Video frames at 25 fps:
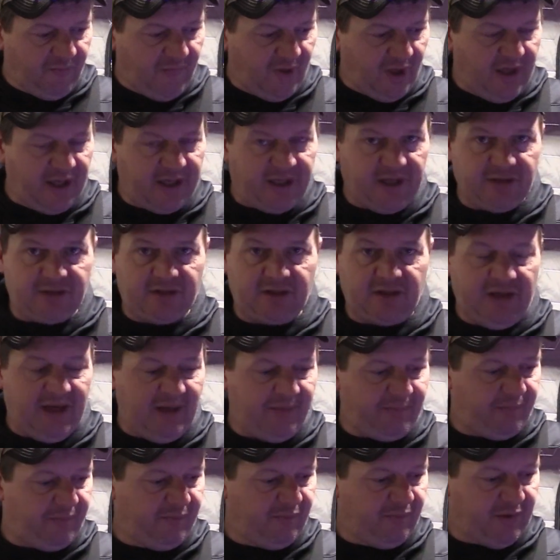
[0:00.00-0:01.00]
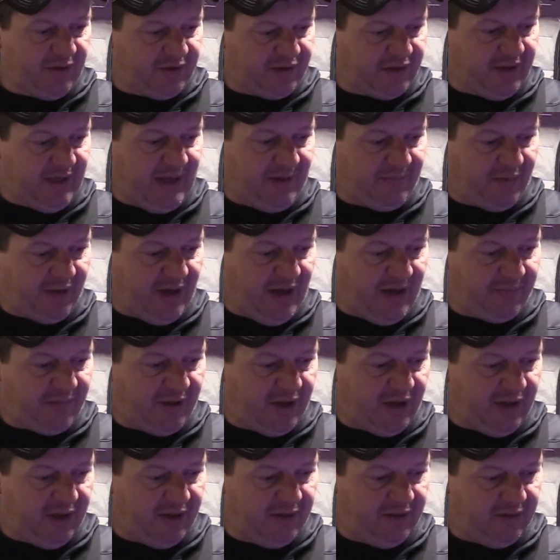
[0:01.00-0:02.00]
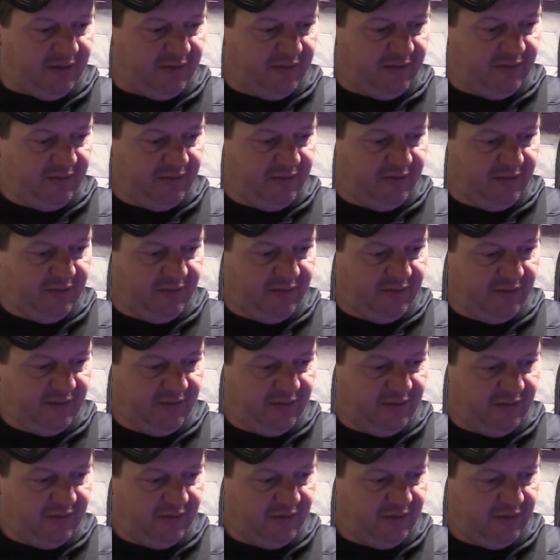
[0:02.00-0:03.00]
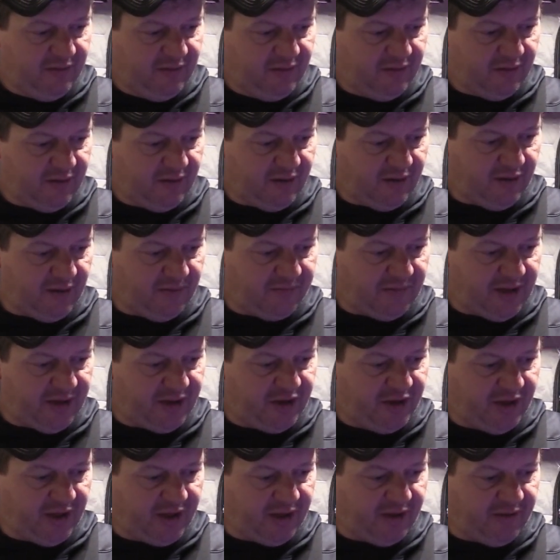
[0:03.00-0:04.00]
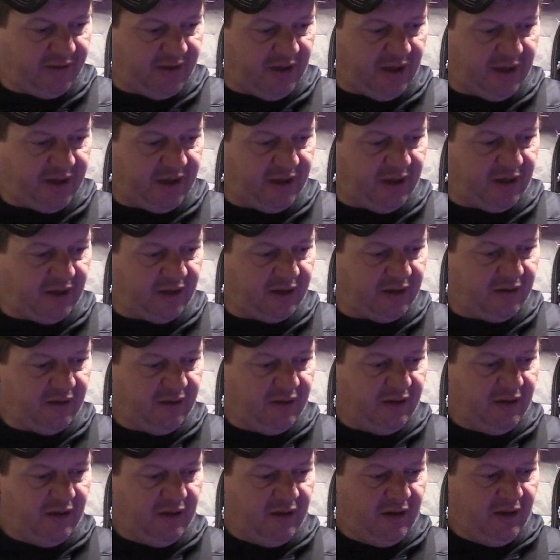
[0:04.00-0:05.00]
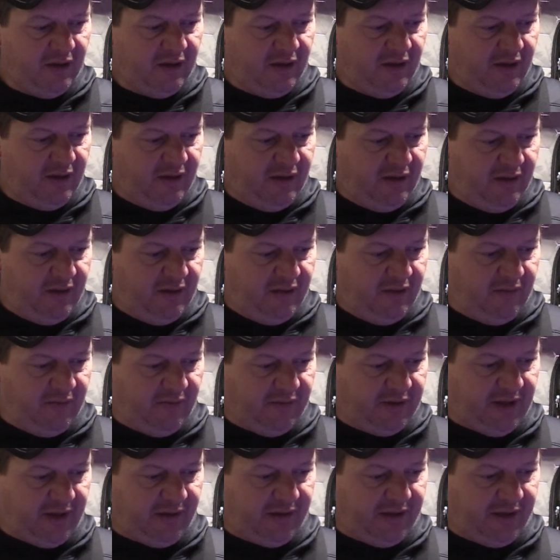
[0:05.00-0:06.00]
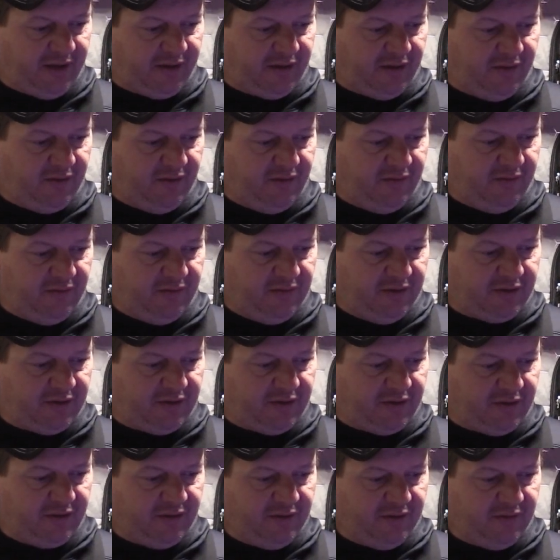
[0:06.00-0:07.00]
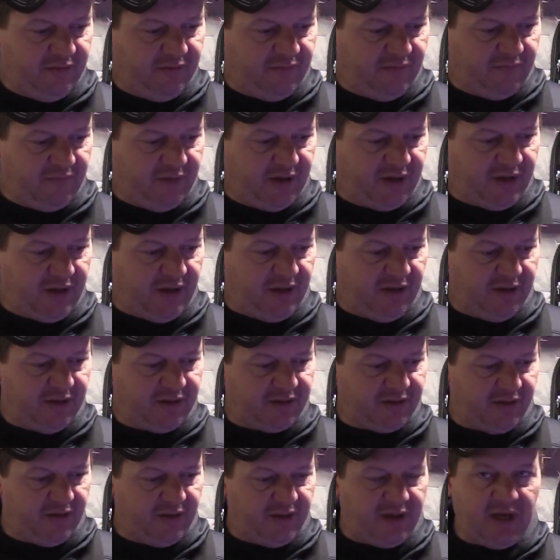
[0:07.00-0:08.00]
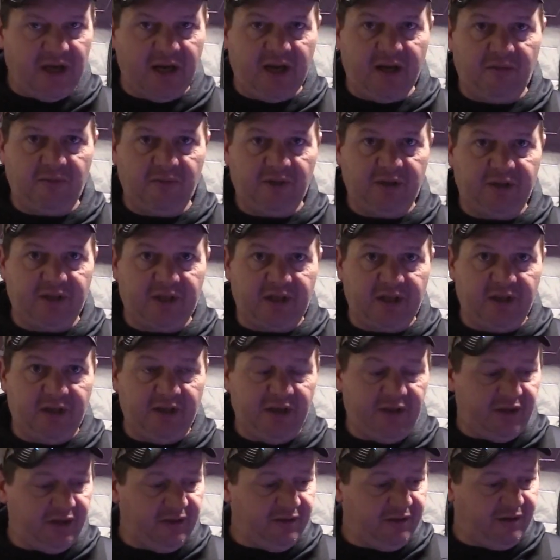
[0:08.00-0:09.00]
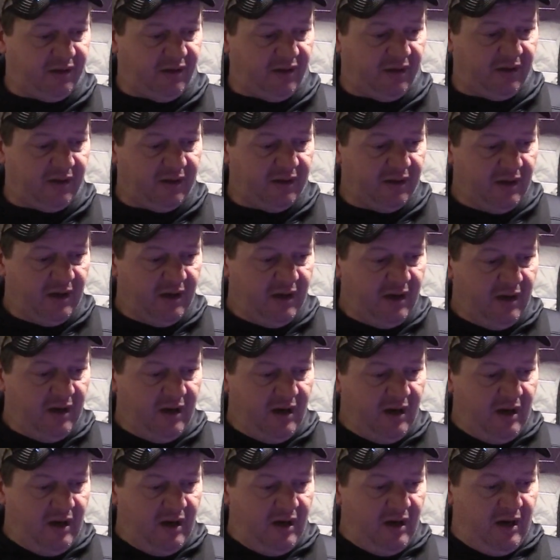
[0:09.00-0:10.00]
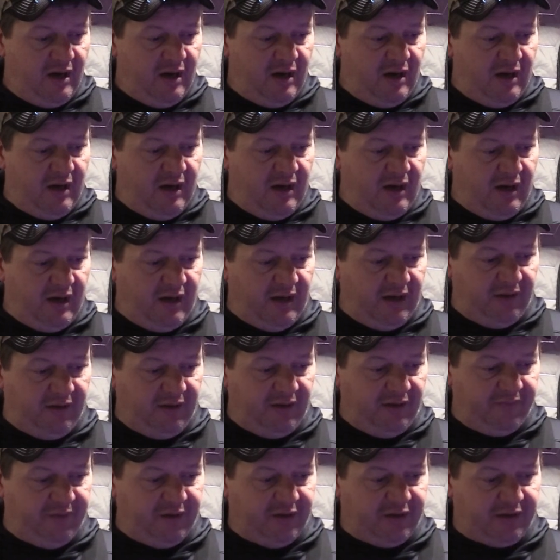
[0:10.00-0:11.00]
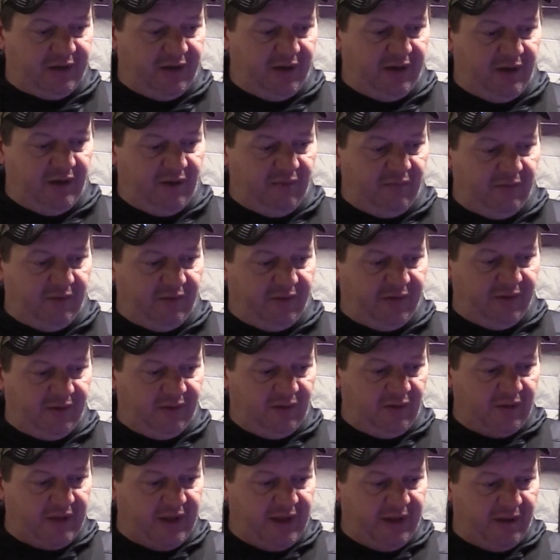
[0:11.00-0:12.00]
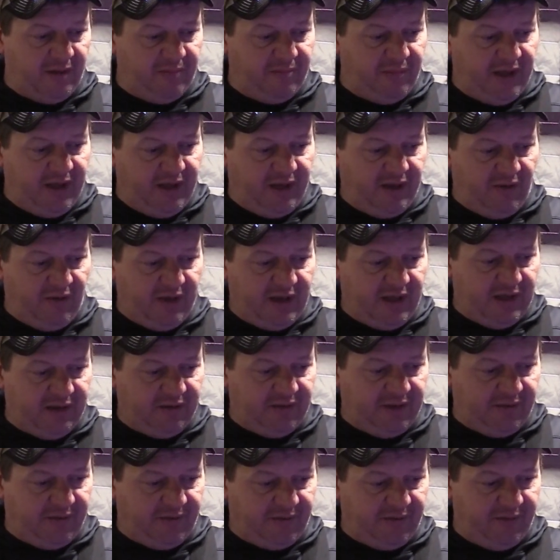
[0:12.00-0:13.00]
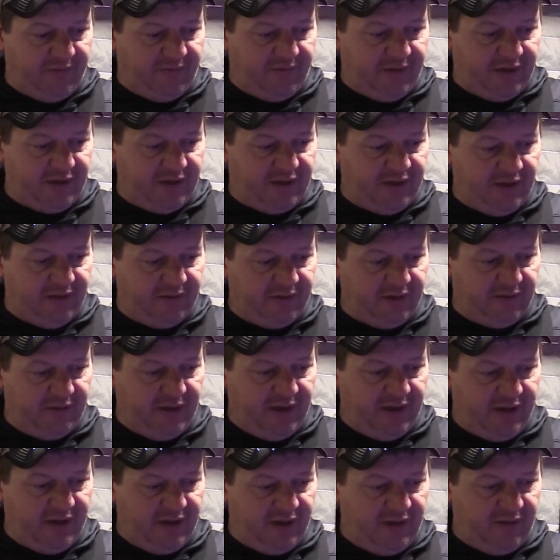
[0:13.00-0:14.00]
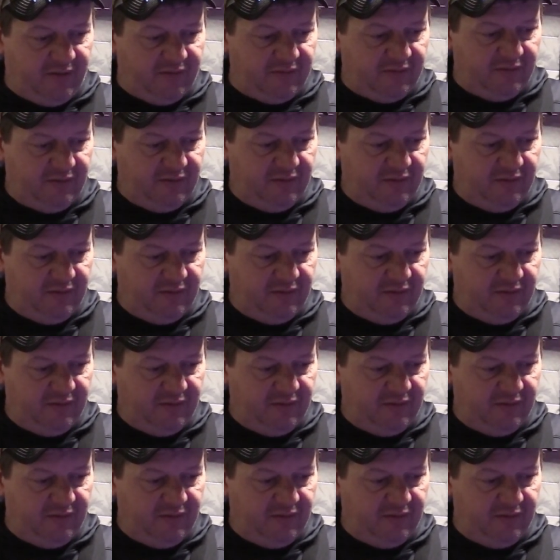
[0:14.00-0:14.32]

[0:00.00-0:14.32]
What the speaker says: I got a slap wrap on my jigging rod here. And what I like to do is, regardless of the day and what the conditions are, I love to start out with the locator bait. Now I got like 3 fish down there right now.